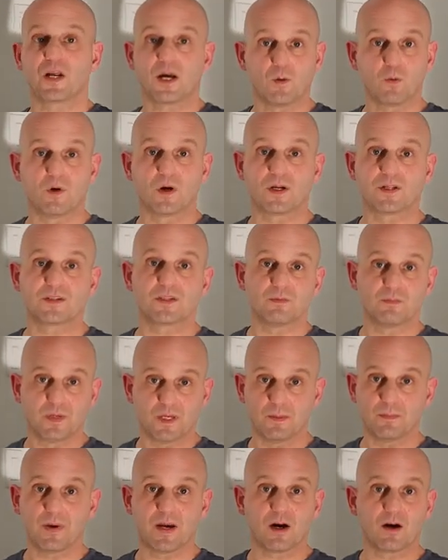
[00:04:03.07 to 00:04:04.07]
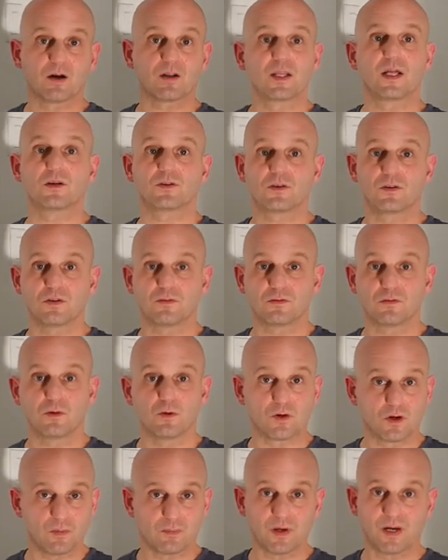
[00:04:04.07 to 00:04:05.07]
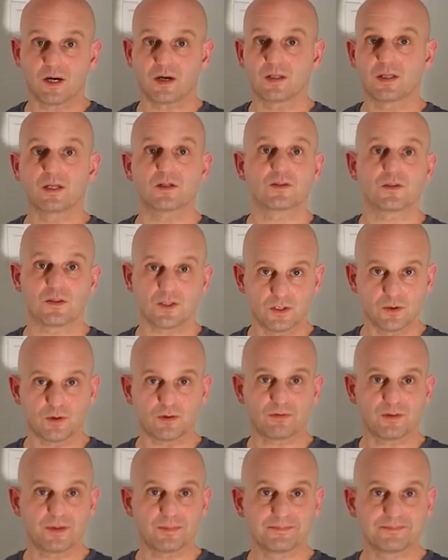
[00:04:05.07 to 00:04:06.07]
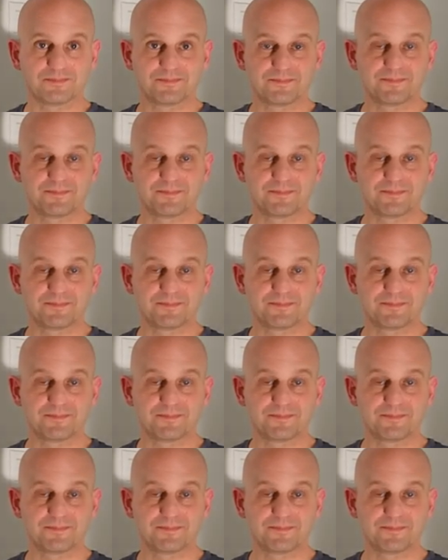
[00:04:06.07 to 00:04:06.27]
I want it to be parallel to the floor and parallel to the door frame.